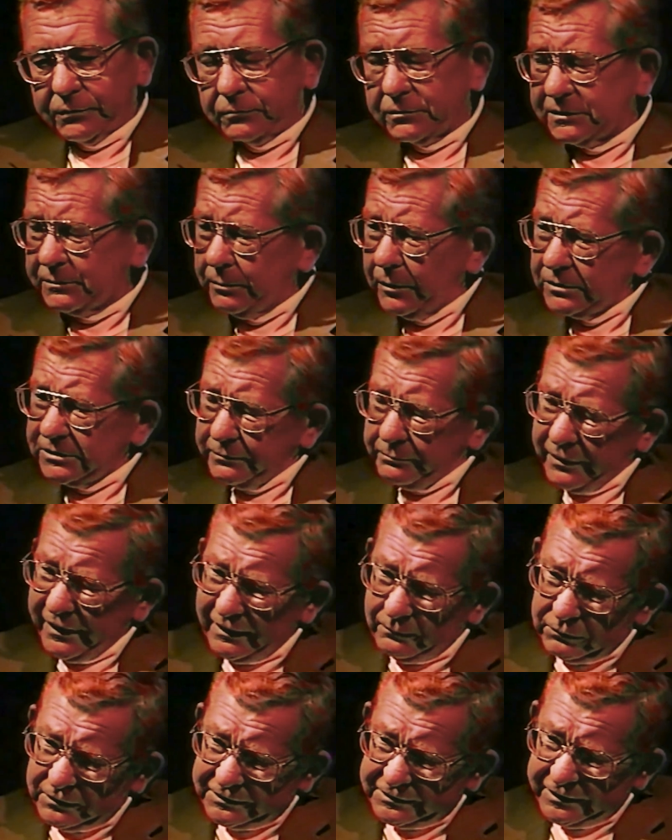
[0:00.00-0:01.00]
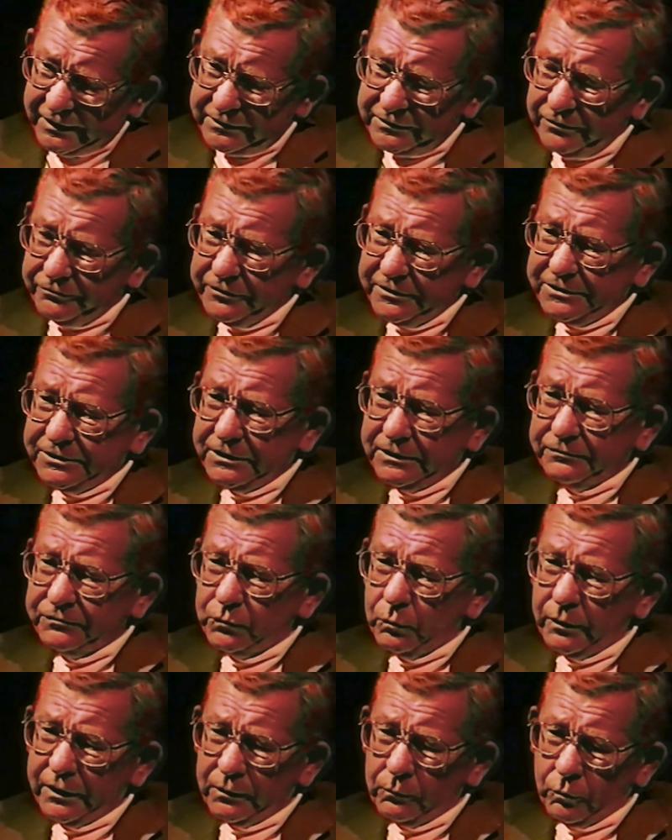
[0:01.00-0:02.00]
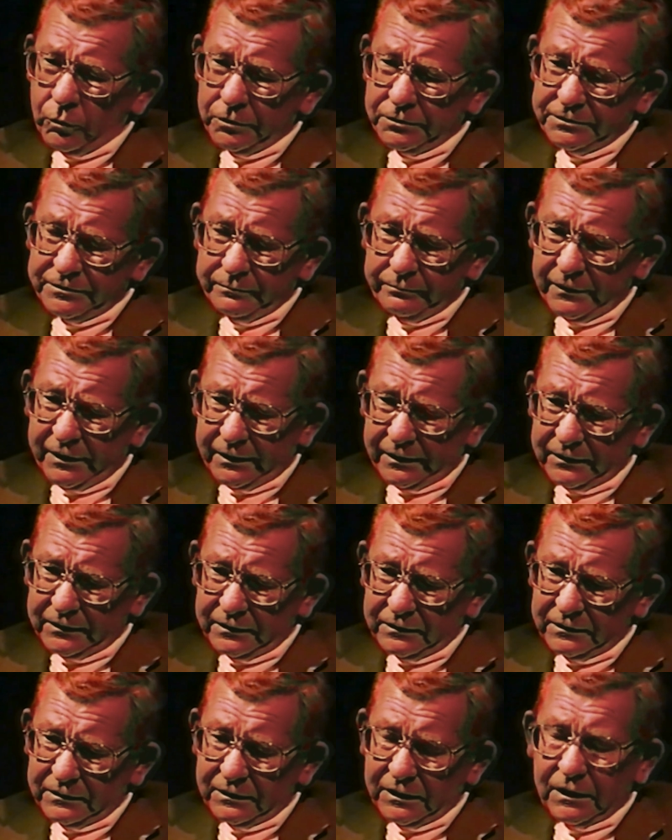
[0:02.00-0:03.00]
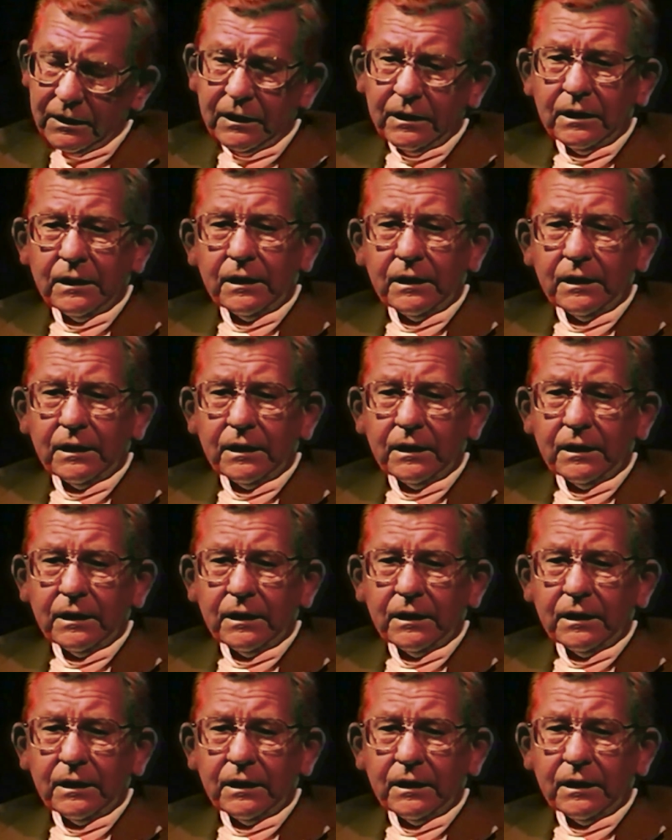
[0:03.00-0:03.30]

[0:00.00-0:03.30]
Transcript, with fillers: you were supposed to be able to send and receive 20 words a minute.